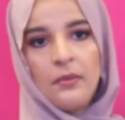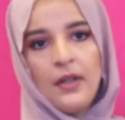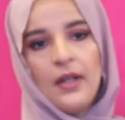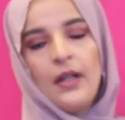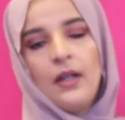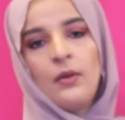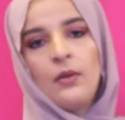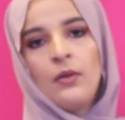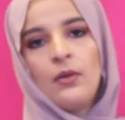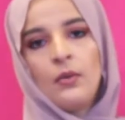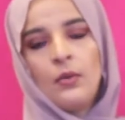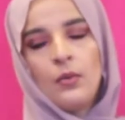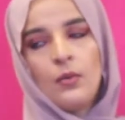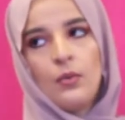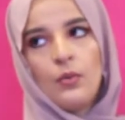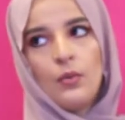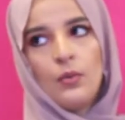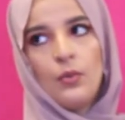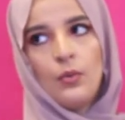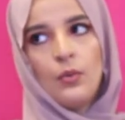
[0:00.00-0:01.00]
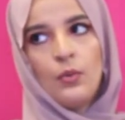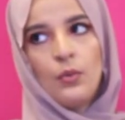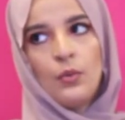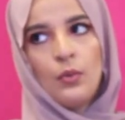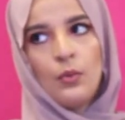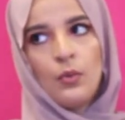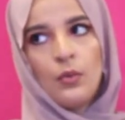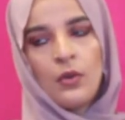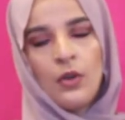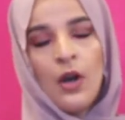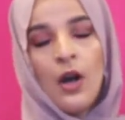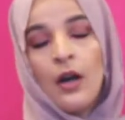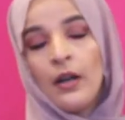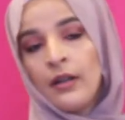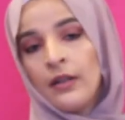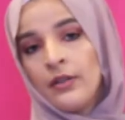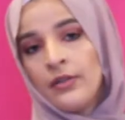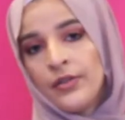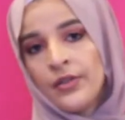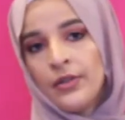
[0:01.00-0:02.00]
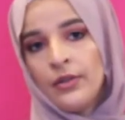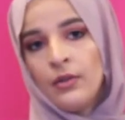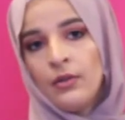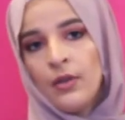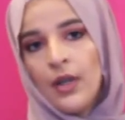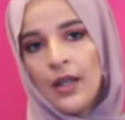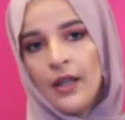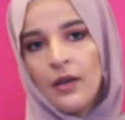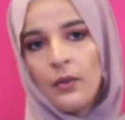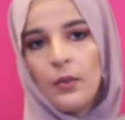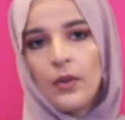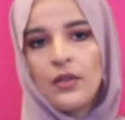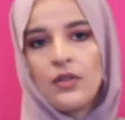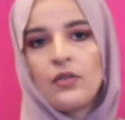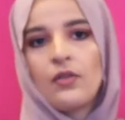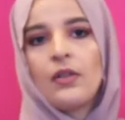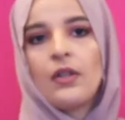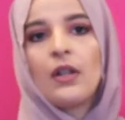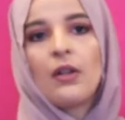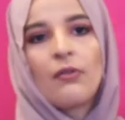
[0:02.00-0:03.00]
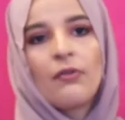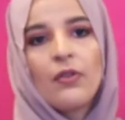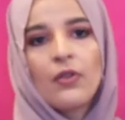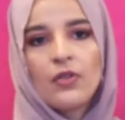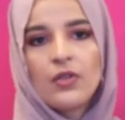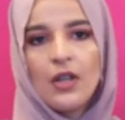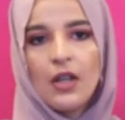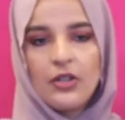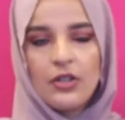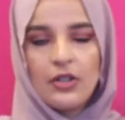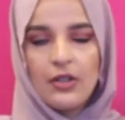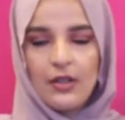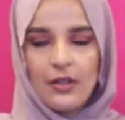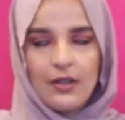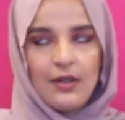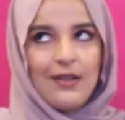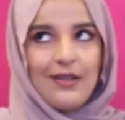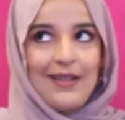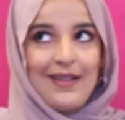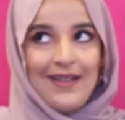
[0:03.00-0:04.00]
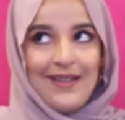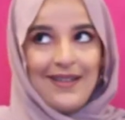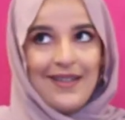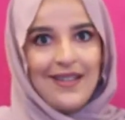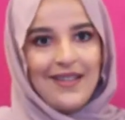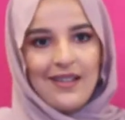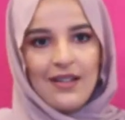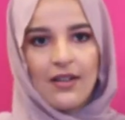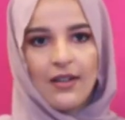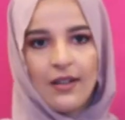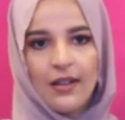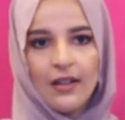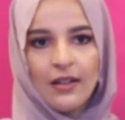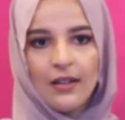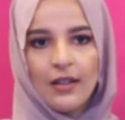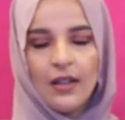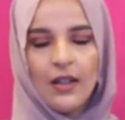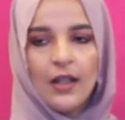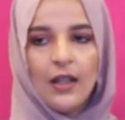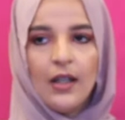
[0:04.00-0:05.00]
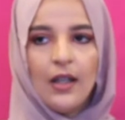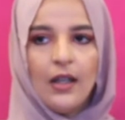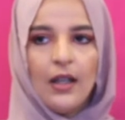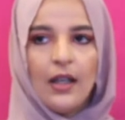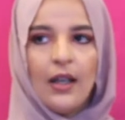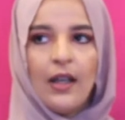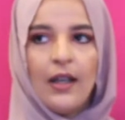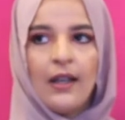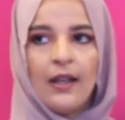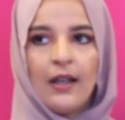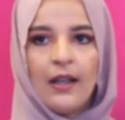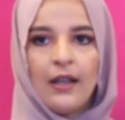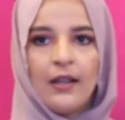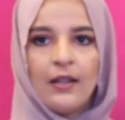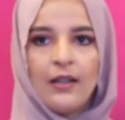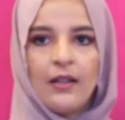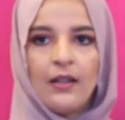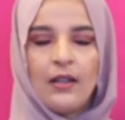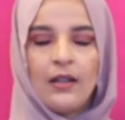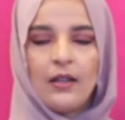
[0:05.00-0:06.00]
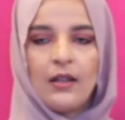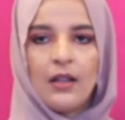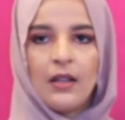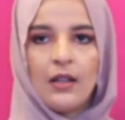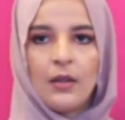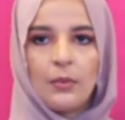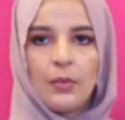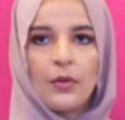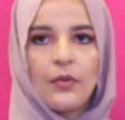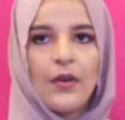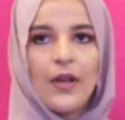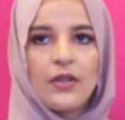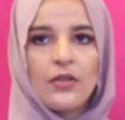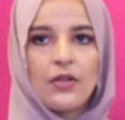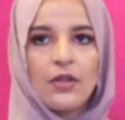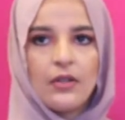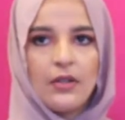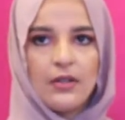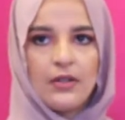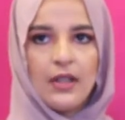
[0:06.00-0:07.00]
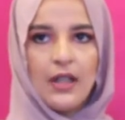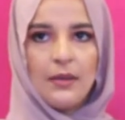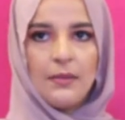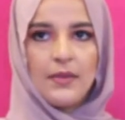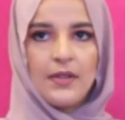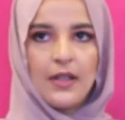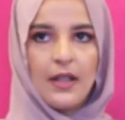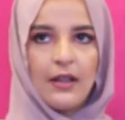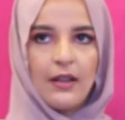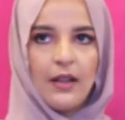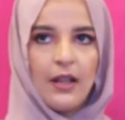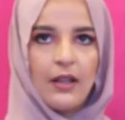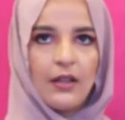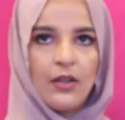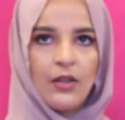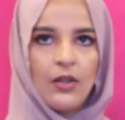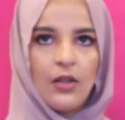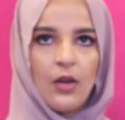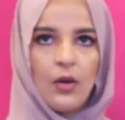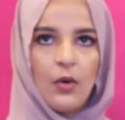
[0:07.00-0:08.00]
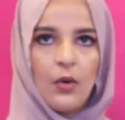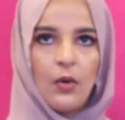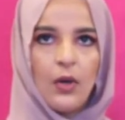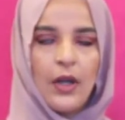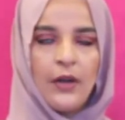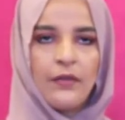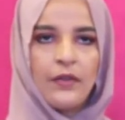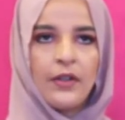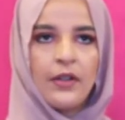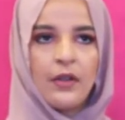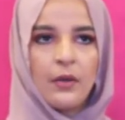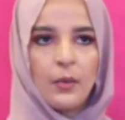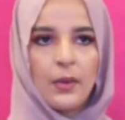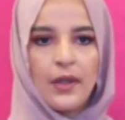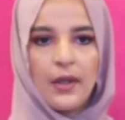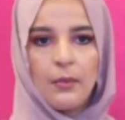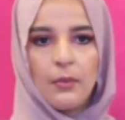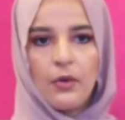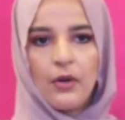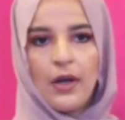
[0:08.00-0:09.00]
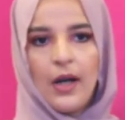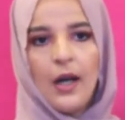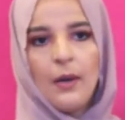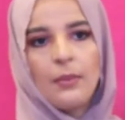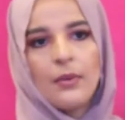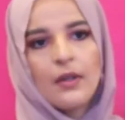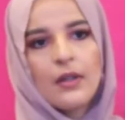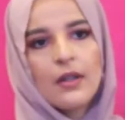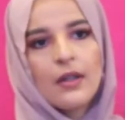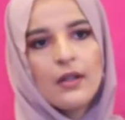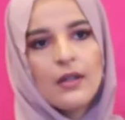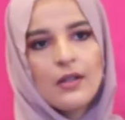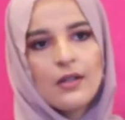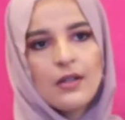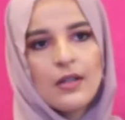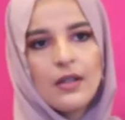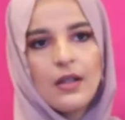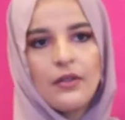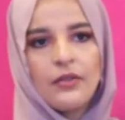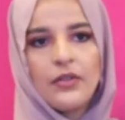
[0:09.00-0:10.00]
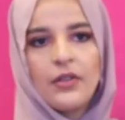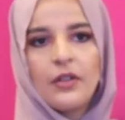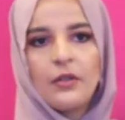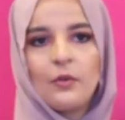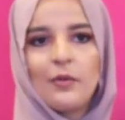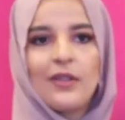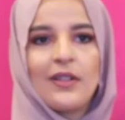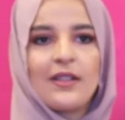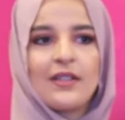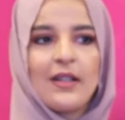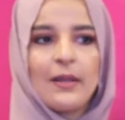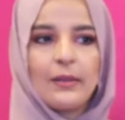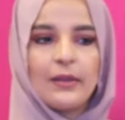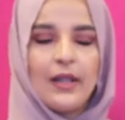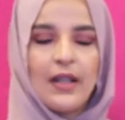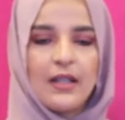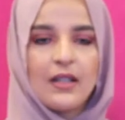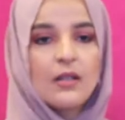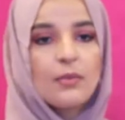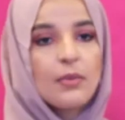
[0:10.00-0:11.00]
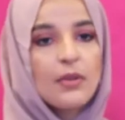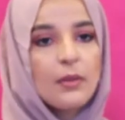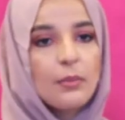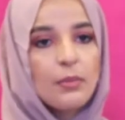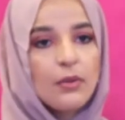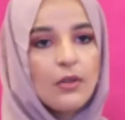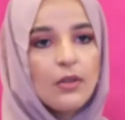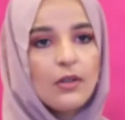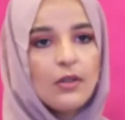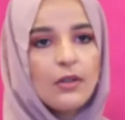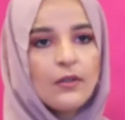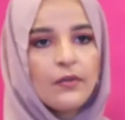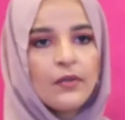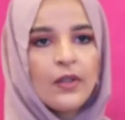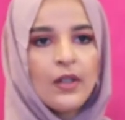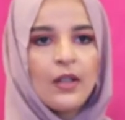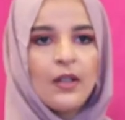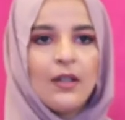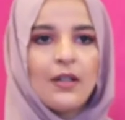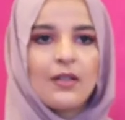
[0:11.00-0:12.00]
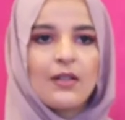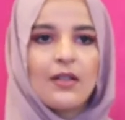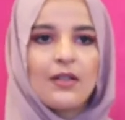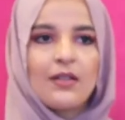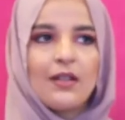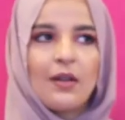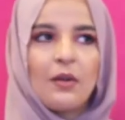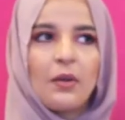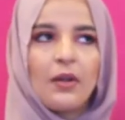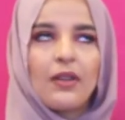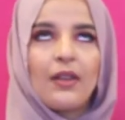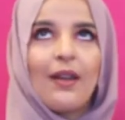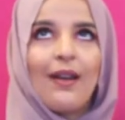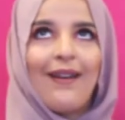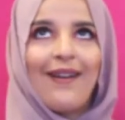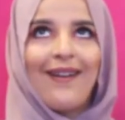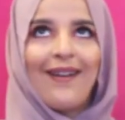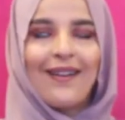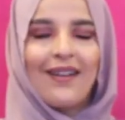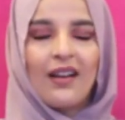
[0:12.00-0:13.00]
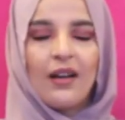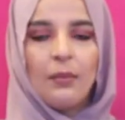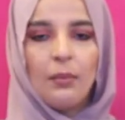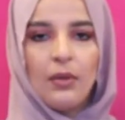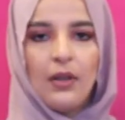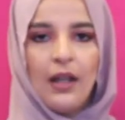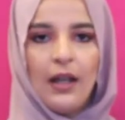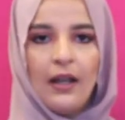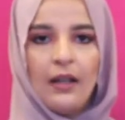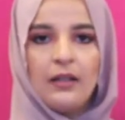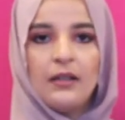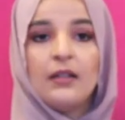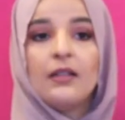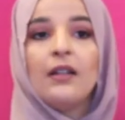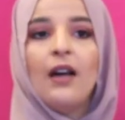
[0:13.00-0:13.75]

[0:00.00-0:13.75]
that I got into and I went to an info session because I was like, it doesn't hurt. And the professor at the time said that, you know, every year we get more applicants and every year we accept less people. So I was like, what the heck, apply.